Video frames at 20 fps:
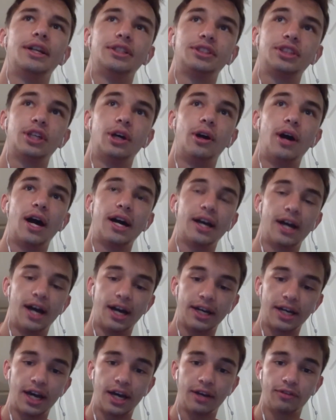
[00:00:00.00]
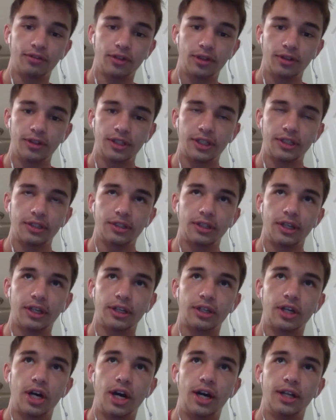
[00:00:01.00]
So I got enrolled in
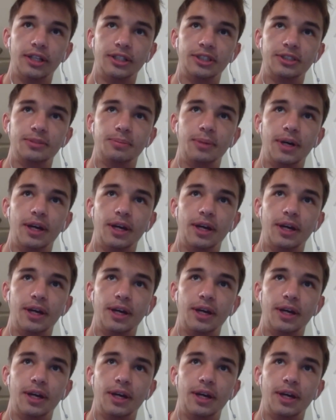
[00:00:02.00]
college, but